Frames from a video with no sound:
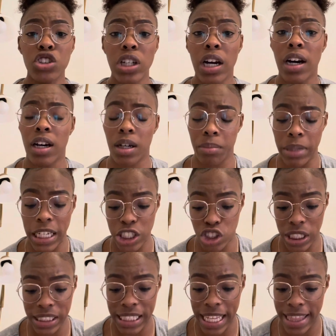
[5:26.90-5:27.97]
um,
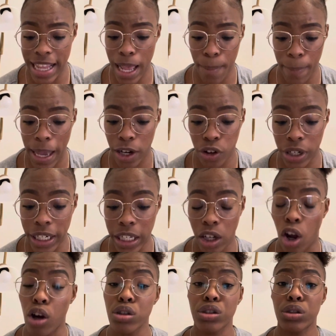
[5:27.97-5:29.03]
just in that matter. It could
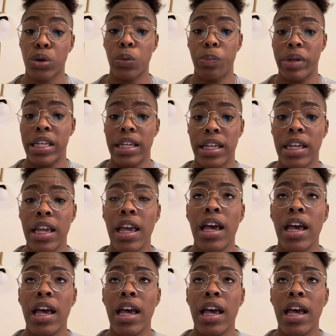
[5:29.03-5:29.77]
also be,